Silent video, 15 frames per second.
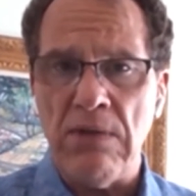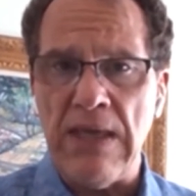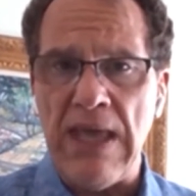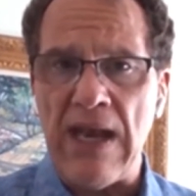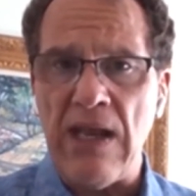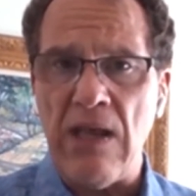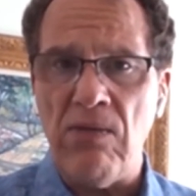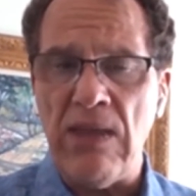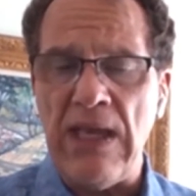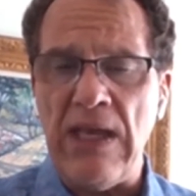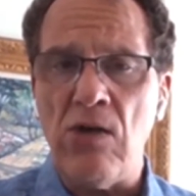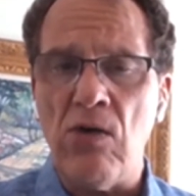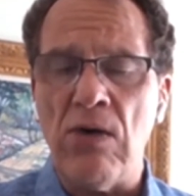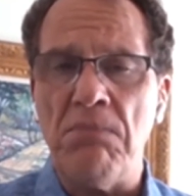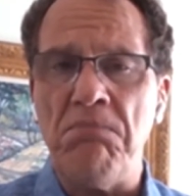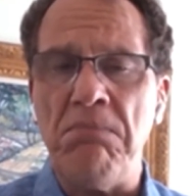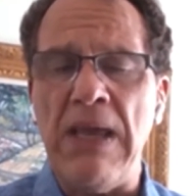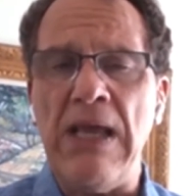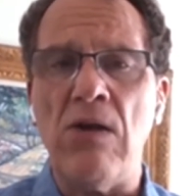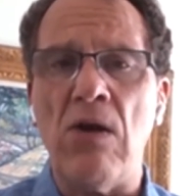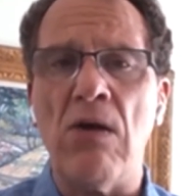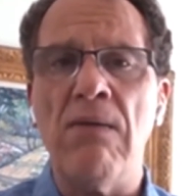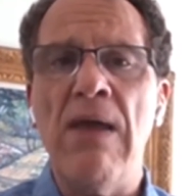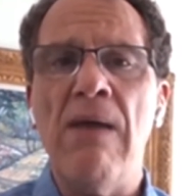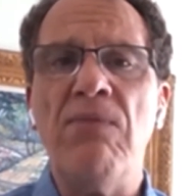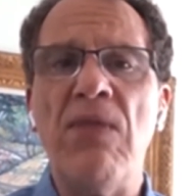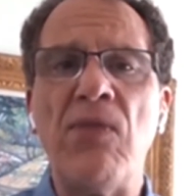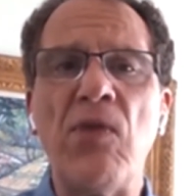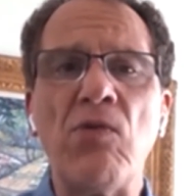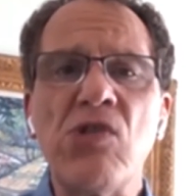getting leaner and meaner,
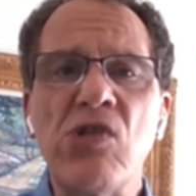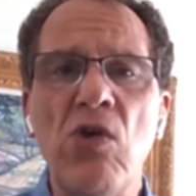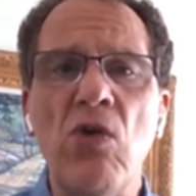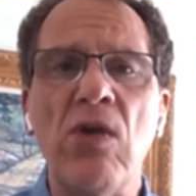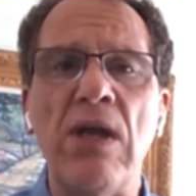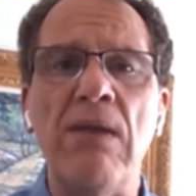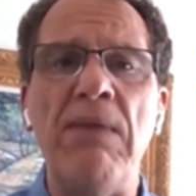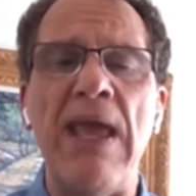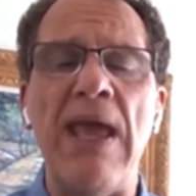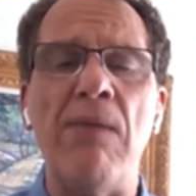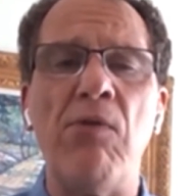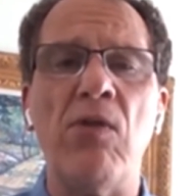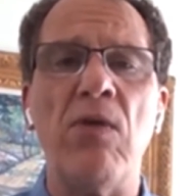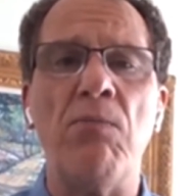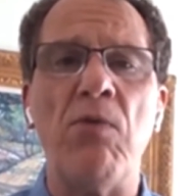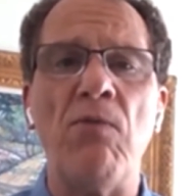that they're still going to be able to